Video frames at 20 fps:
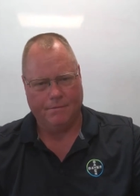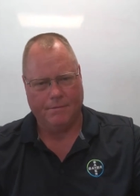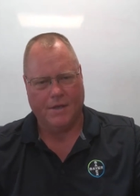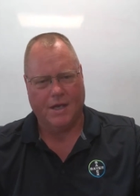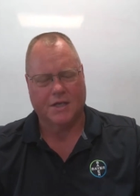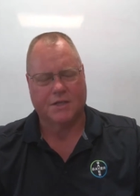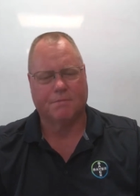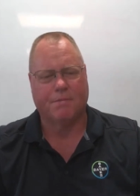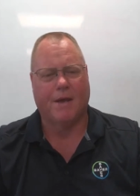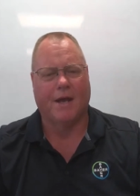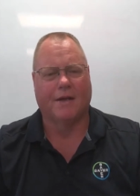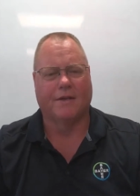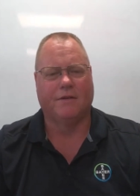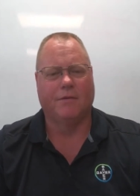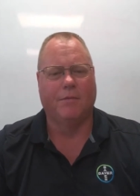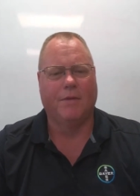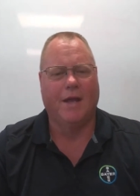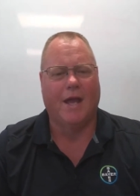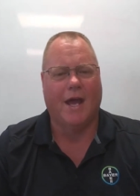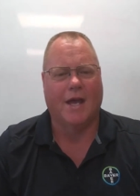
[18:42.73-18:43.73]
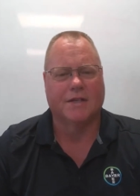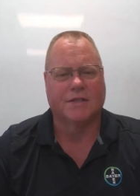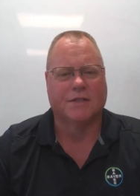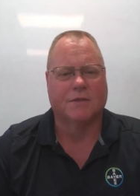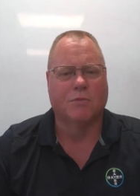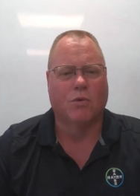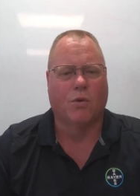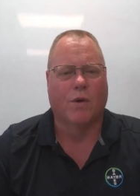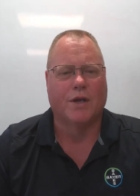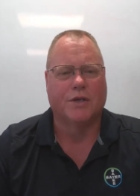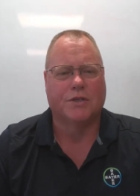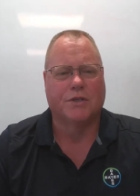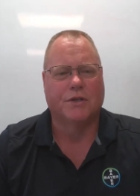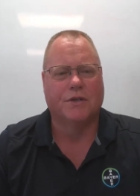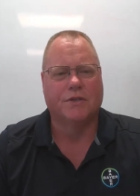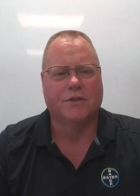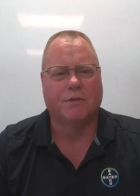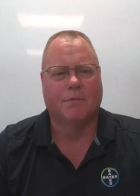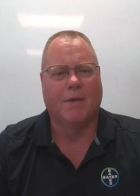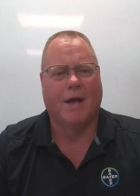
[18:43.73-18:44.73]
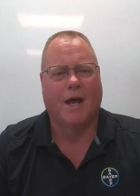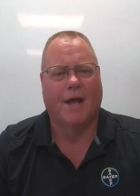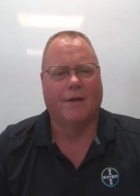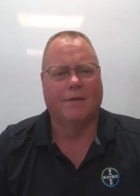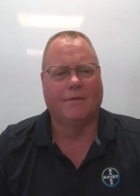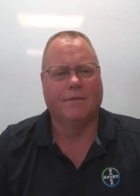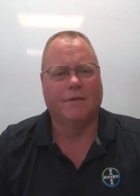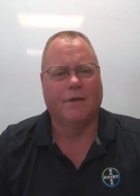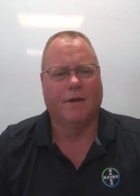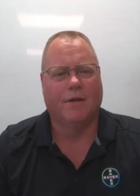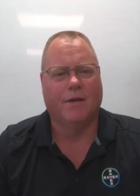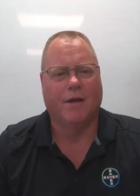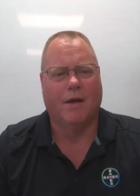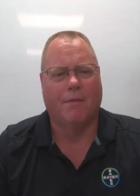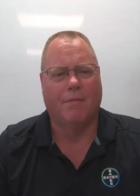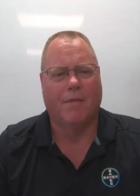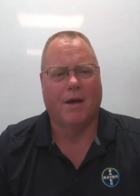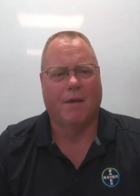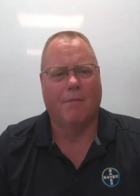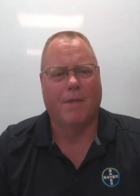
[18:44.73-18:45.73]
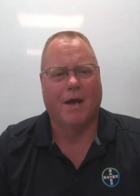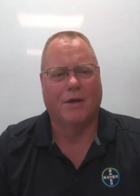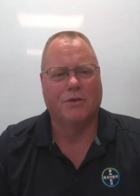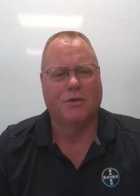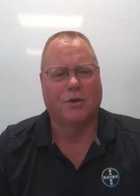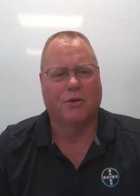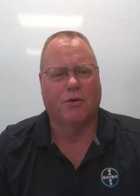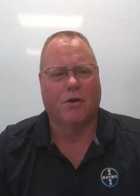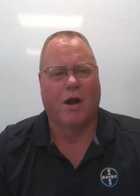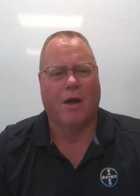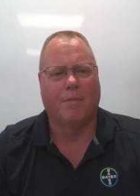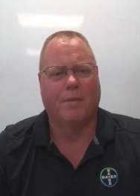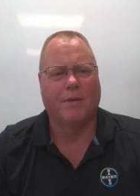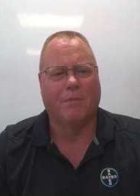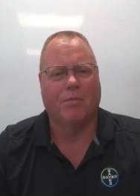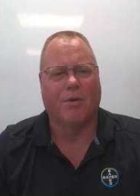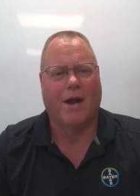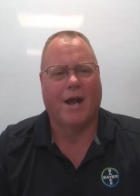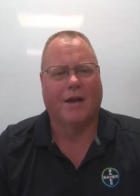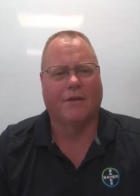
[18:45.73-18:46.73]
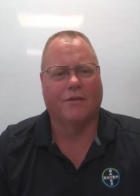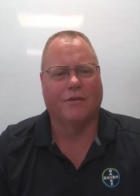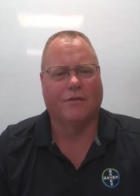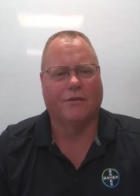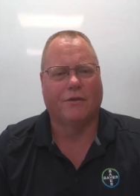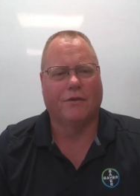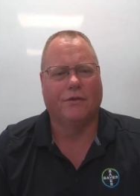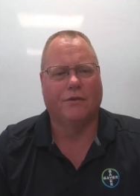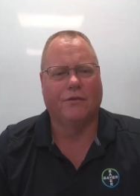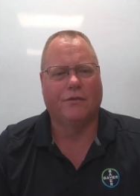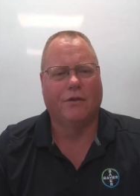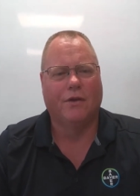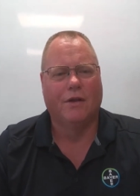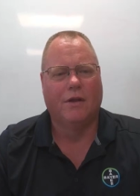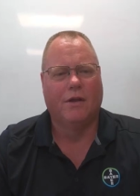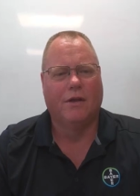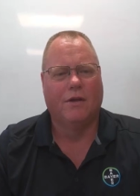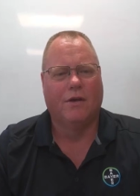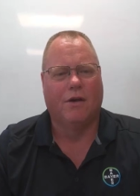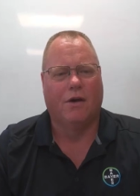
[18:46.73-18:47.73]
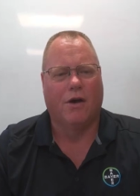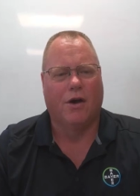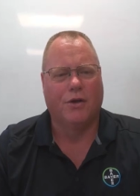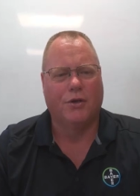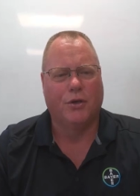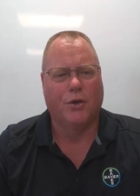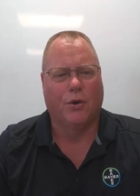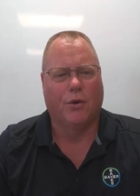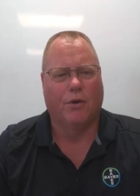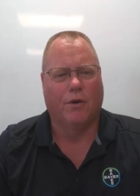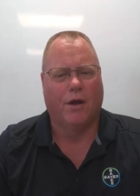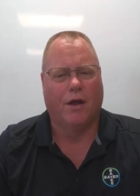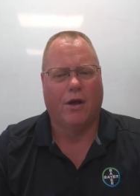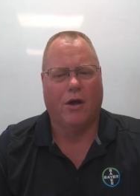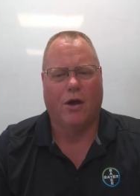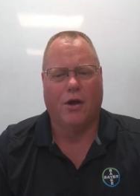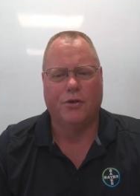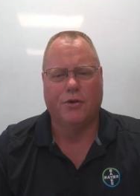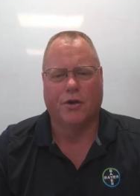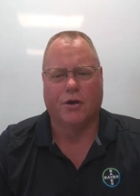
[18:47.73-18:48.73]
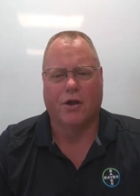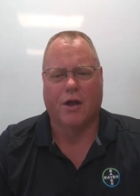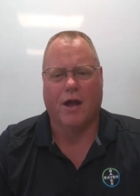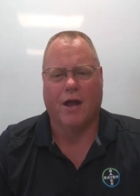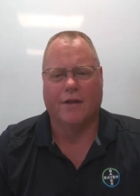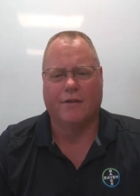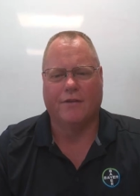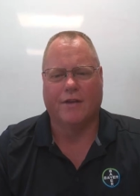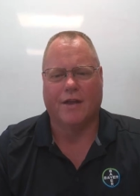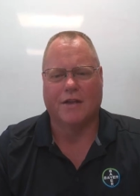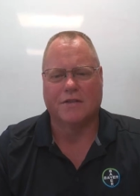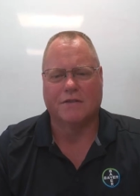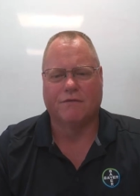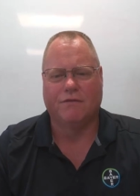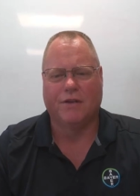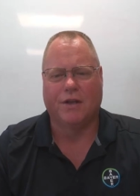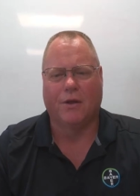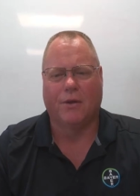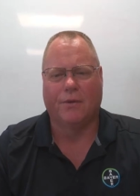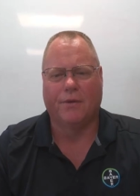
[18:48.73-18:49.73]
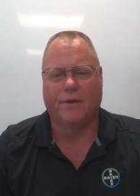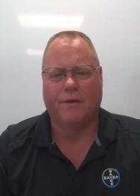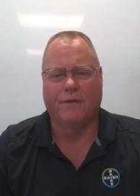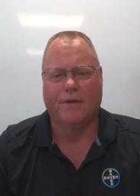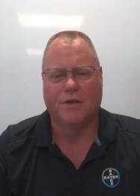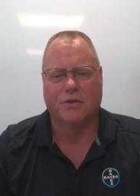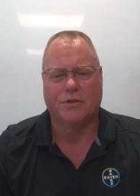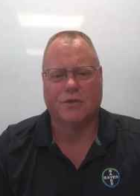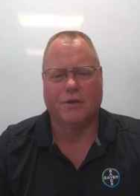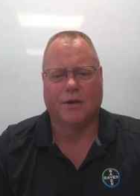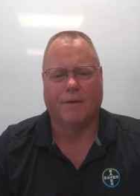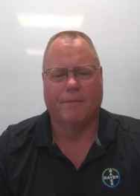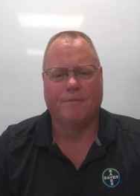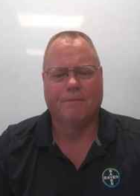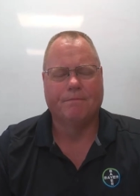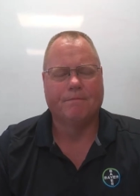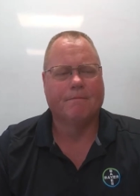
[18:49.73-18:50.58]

expect to be asked some questions about your cropping practices on your contest field this year.